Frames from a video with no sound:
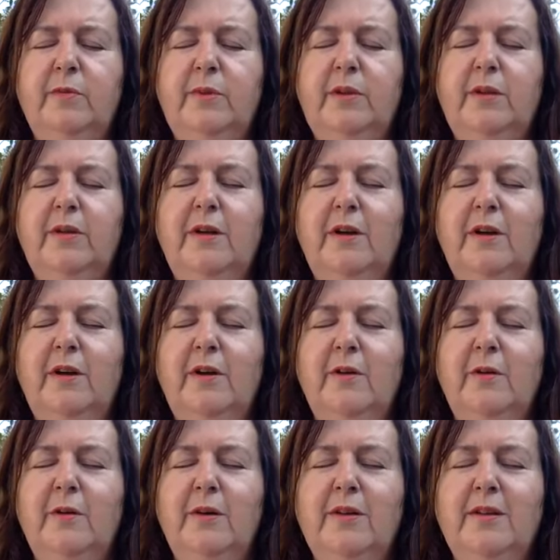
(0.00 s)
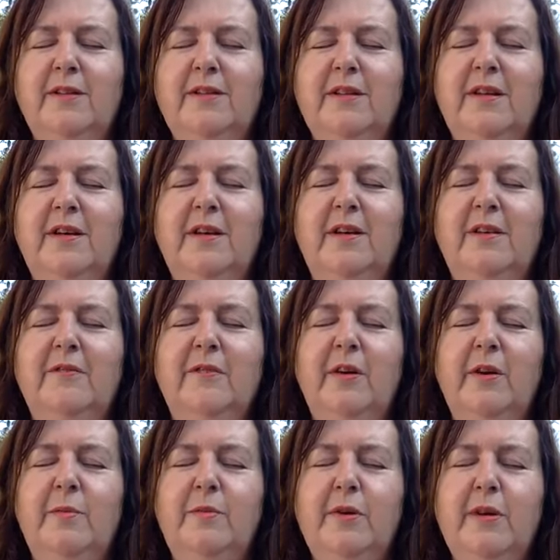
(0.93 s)
below and
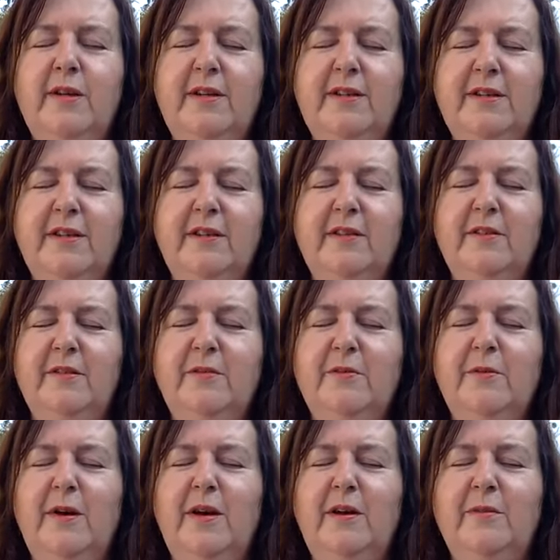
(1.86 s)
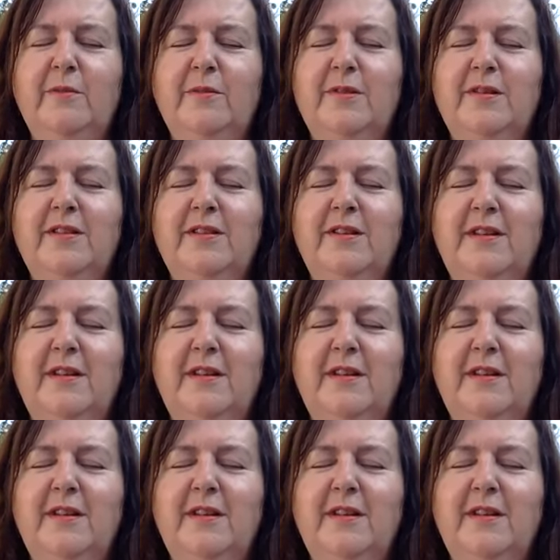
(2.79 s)
vibrating throughout